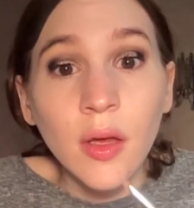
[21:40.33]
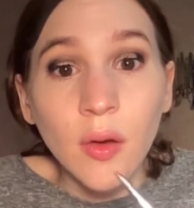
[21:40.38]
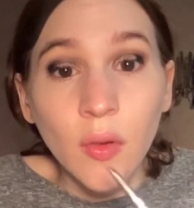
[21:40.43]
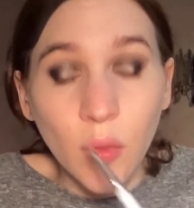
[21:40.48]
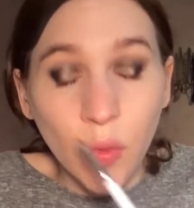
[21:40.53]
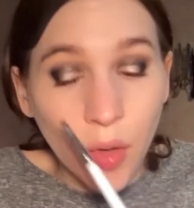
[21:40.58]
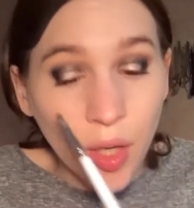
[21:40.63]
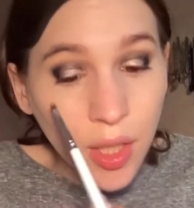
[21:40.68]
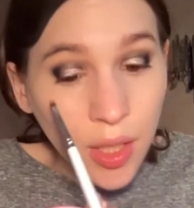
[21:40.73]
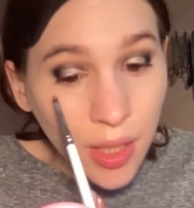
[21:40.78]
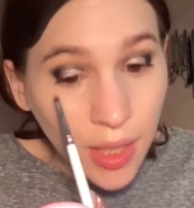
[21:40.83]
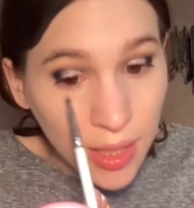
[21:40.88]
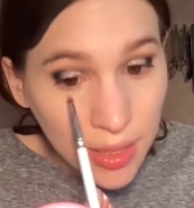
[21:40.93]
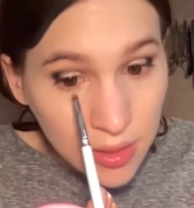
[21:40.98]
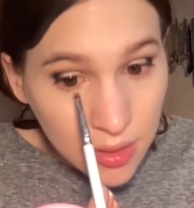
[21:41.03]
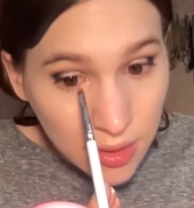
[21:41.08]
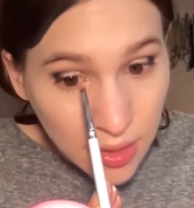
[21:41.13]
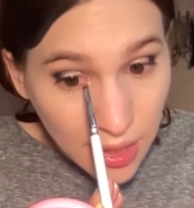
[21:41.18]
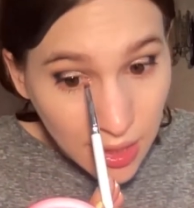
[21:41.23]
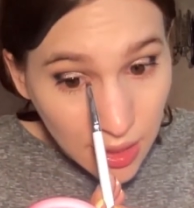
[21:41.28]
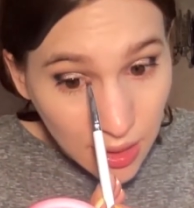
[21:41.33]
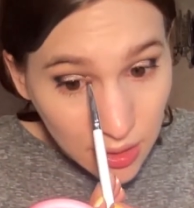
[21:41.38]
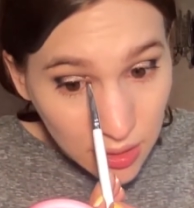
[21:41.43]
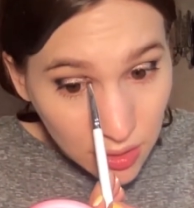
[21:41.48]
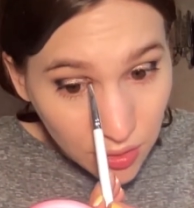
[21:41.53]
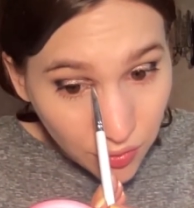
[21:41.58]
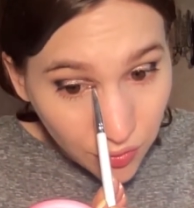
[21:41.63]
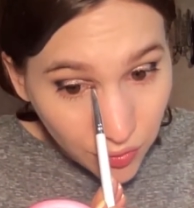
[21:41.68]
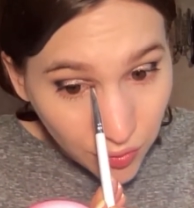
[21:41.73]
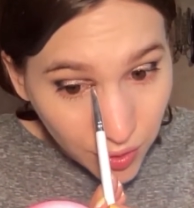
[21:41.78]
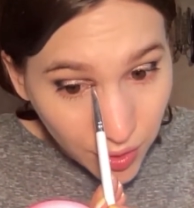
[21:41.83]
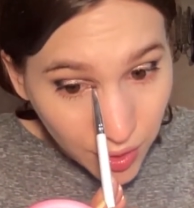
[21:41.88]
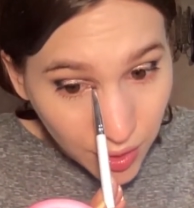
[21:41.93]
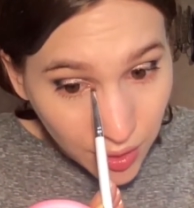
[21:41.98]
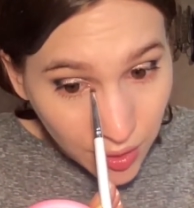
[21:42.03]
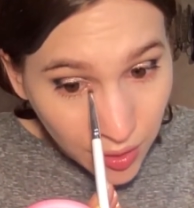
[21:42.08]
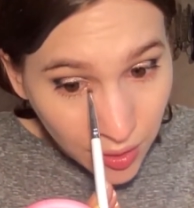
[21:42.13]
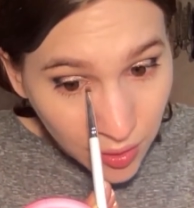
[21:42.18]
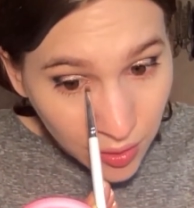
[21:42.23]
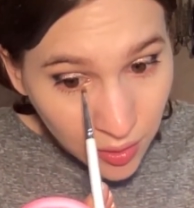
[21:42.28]
organize things
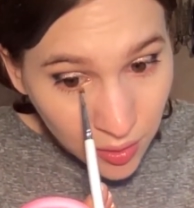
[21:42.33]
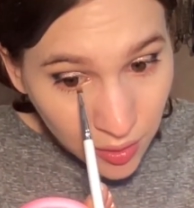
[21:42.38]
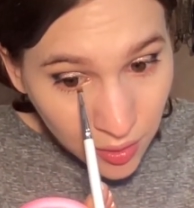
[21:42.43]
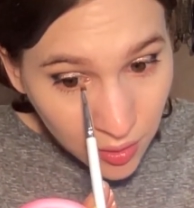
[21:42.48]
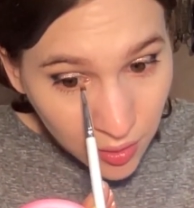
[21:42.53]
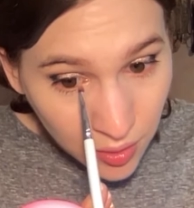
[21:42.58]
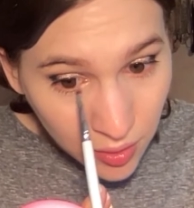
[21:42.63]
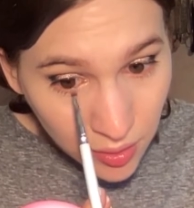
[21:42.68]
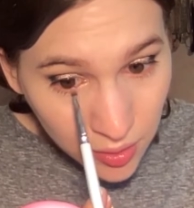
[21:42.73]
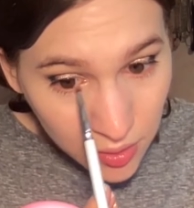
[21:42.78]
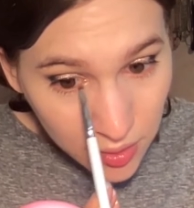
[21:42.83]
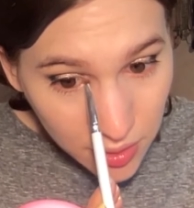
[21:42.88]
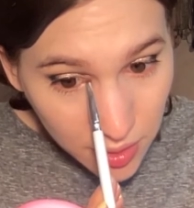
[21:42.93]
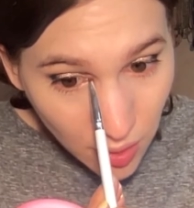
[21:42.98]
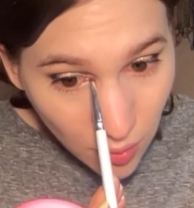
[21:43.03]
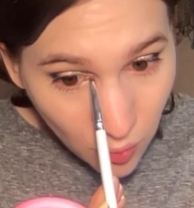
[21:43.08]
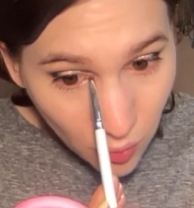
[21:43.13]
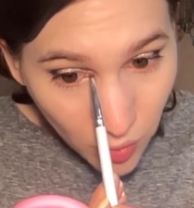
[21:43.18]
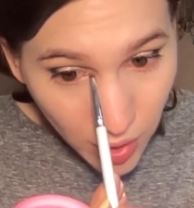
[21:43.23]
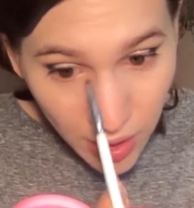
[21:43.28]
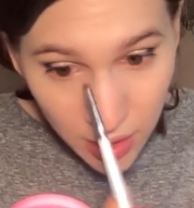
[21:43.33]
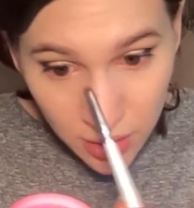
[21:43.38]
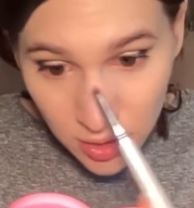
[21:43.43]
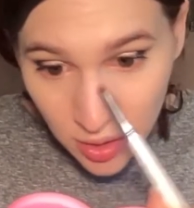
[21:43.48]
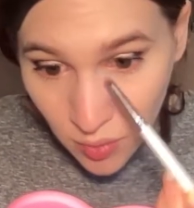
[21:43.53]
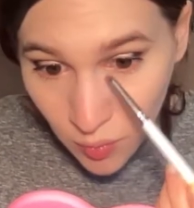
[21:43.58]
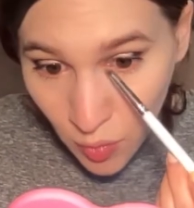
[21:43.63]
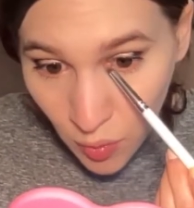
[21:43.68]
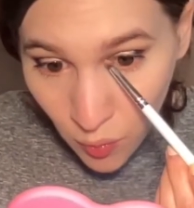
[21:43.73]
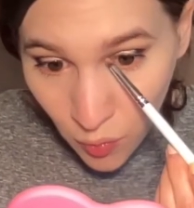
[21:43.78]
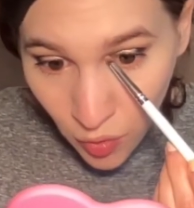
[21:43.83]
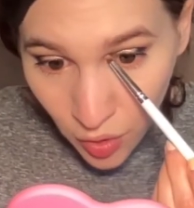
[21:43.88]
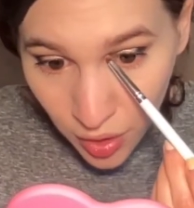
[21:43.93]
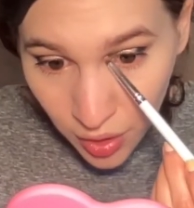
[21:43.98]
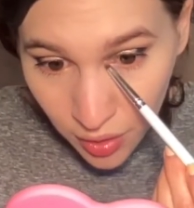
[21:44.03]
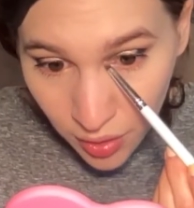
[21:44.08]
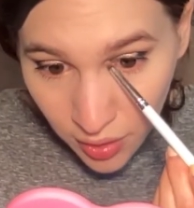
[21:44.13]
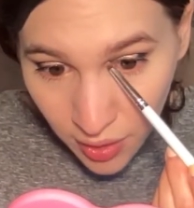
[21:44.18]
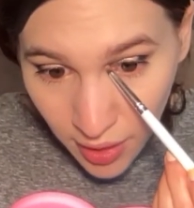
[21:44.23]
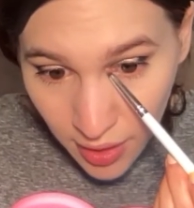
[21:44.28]
for some way to
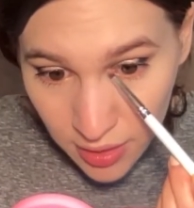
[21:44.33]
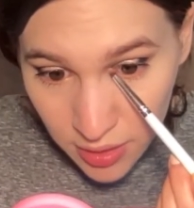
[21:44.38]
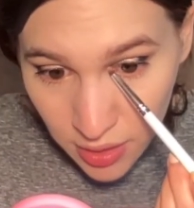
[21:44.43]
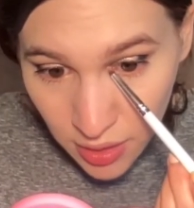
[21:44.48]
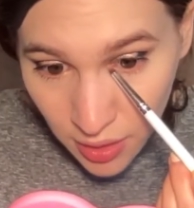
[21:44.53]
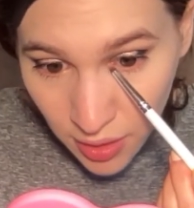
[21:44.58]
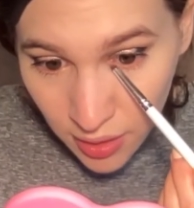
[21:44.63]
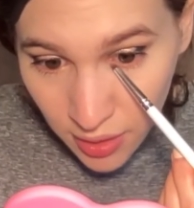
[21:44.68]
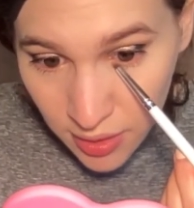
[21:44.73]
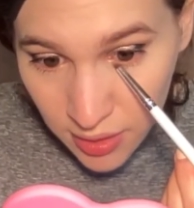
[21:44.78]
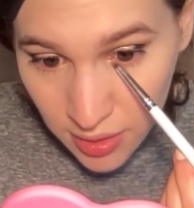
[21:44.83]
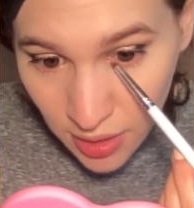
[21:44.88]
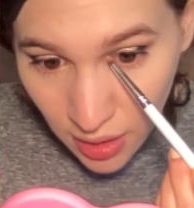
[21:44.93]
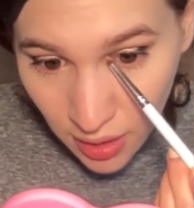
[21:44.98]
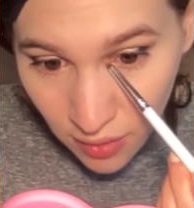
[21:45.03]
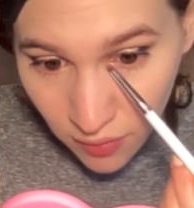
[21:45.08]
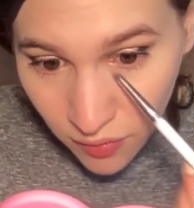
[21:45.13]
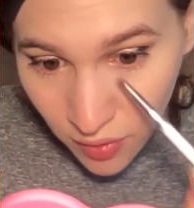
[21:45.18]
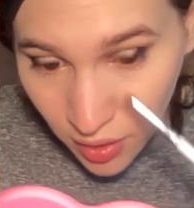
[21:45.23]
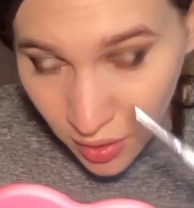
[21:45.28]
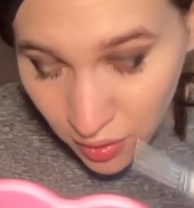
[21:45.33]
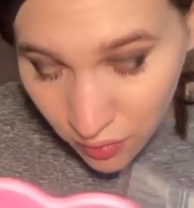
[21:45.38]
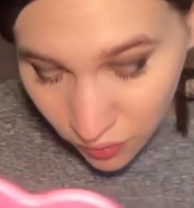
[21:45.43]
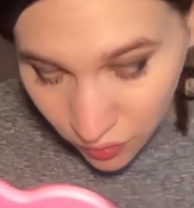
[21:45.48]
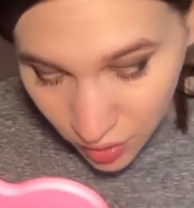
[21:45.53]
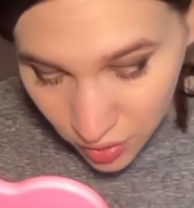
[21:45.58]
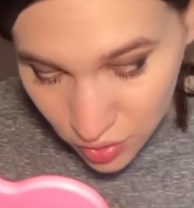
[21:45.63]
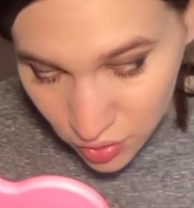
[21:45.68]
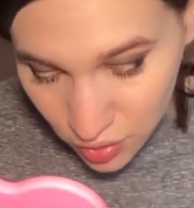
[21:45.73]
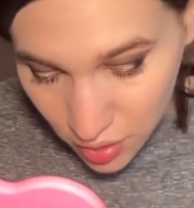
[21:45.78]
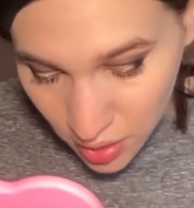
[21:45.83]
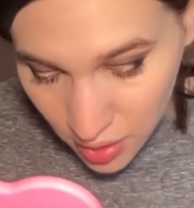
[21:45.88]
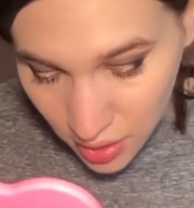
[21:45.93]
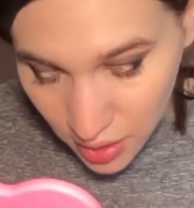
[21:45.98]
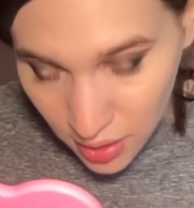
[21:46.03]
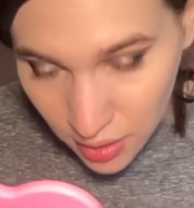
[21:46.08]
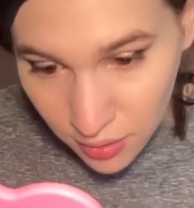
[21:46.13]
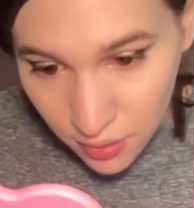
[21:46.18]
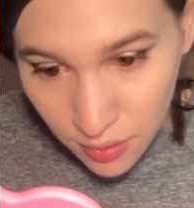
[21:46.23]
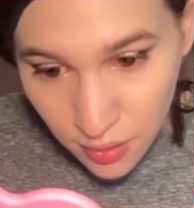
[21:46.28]
memorialize her, and it's getting very
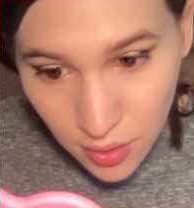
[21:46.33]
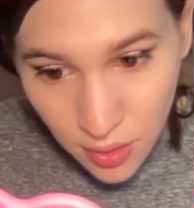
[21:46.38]
frustrating.